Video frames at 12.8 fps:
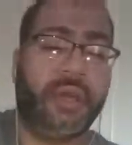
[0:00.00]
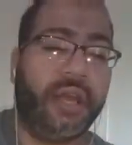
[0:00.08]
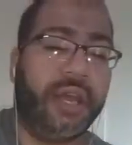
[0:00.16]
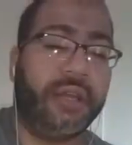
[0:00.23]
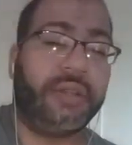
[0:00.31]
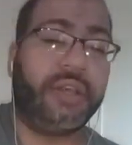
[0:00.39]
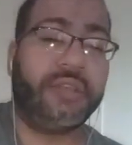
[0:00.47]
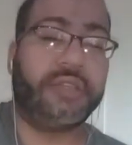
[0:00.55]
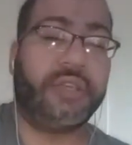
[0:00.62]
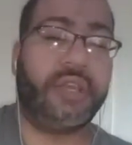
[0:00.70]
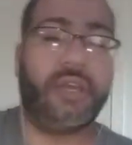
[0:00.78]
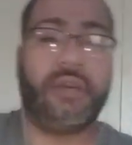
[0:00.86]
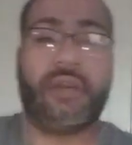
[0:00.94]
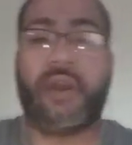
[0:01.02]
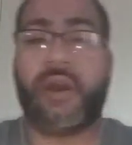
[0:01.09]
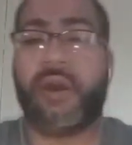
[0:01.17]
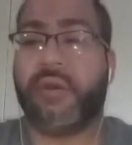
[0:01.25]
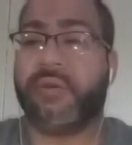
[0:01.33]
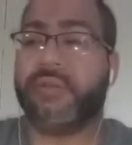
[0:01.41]
and thanks again,
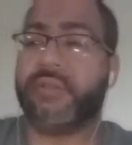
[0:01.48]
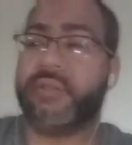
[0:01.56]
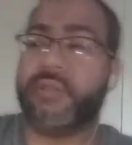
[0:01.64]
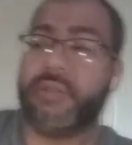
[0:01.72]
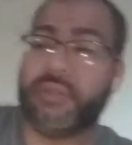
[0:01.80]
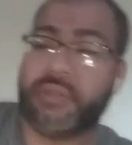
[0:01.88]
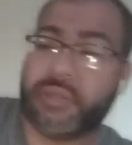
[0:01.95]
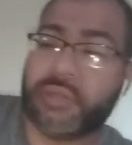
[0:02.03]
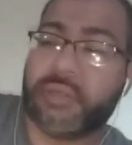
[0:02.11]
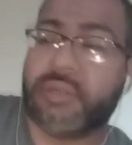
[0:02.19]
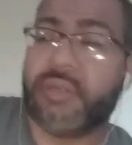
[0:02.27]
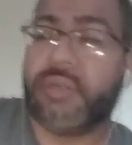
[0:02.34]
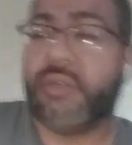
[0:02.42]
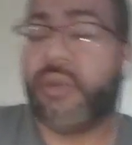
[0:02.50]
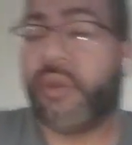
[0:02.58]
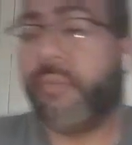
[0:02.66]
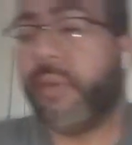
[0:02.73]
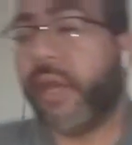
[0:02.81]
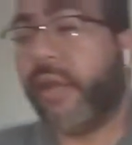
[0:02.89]
Carlos. You're
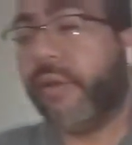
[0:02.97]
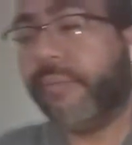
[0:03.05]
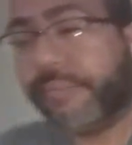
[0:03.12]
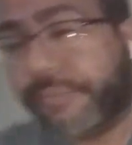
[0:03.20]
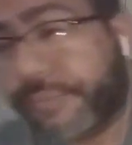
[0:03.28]
the man.